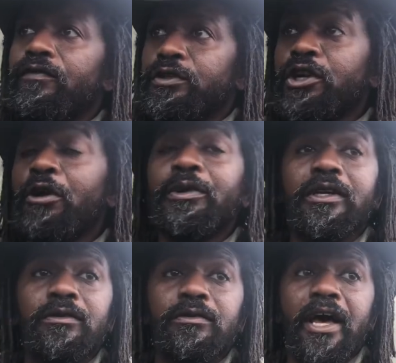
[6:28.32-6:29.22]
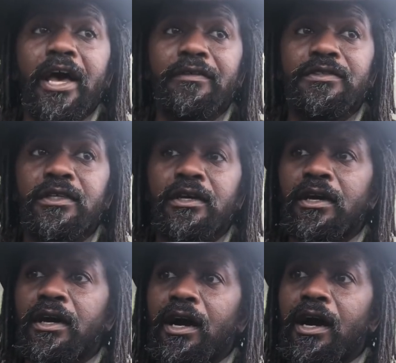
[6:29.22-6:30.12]
sharpening knives.
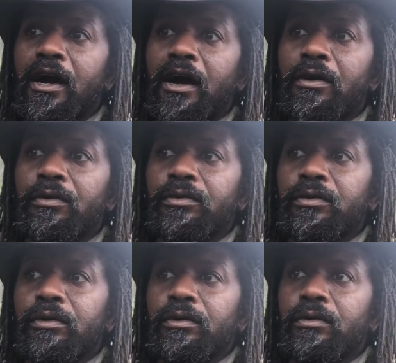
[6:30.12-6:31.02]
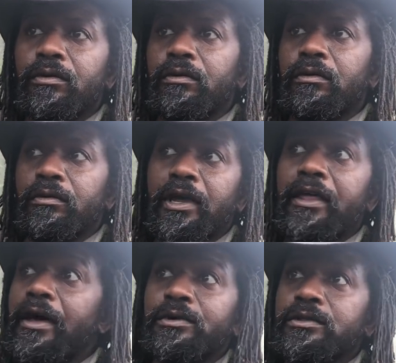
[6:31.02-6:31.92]
Yeah,
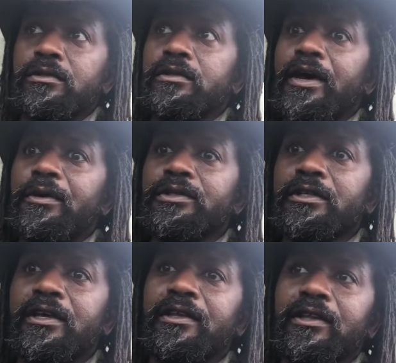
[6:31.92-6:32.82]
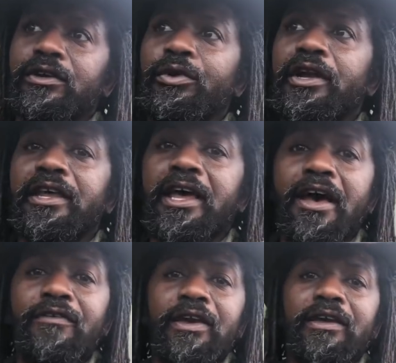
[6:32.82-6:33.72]
that was great to
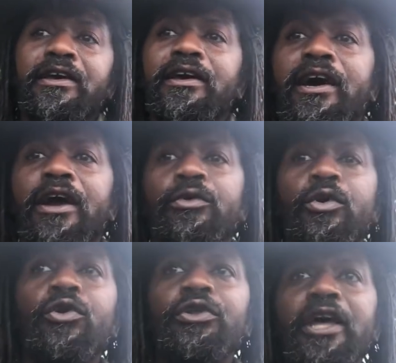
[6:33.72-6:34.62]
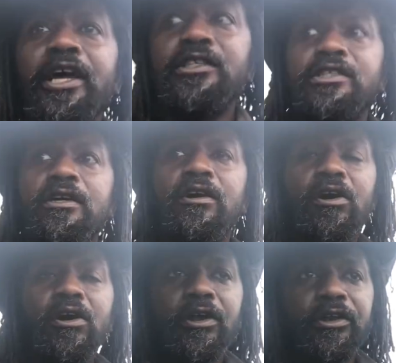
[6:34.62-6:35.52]
have. I rolled an edge
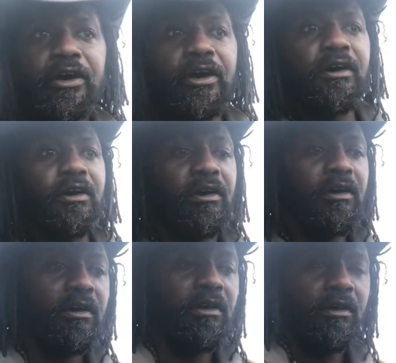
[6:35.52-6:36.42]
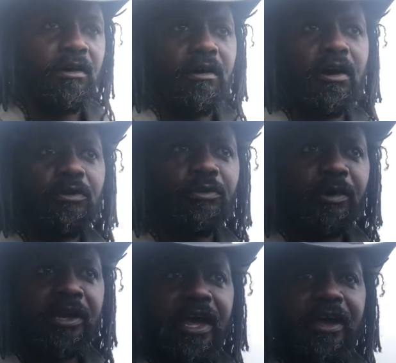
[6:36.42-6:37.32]
on
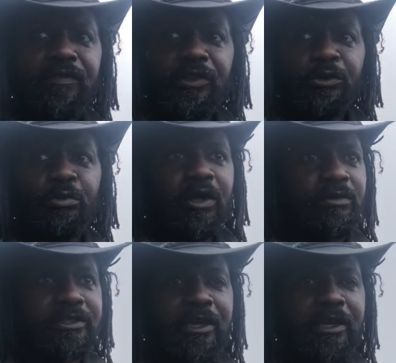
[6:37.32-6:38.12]
my knife a little bit and was